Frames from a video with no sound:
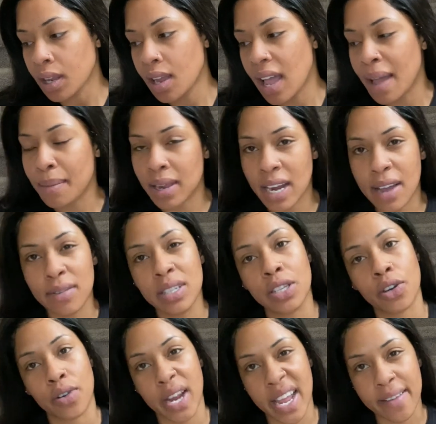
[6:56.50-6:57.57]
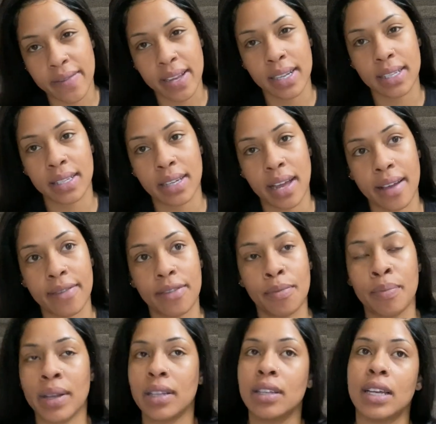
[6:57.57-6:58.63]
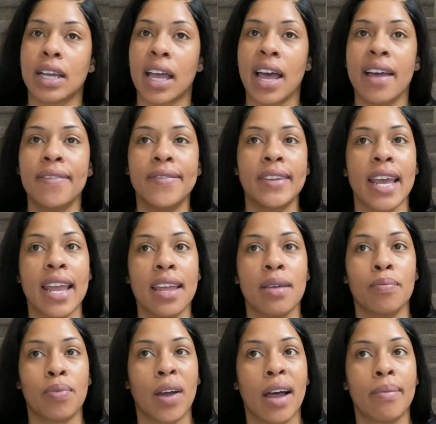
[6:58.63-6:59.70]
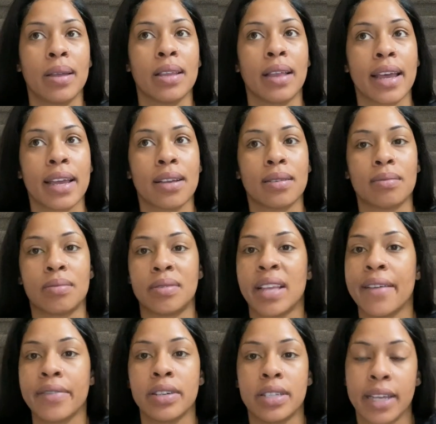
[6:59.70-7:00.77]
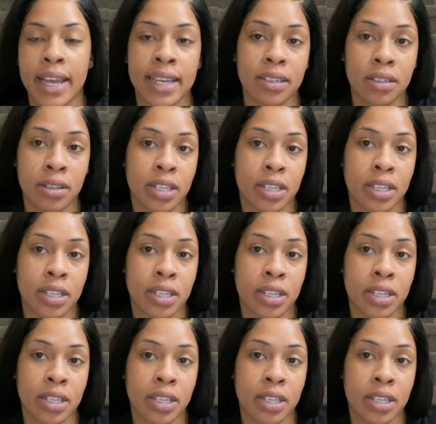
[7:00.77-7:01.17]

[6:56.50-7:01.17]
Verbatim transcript: i mean i was craving stuff but look i've taken probably like seven tests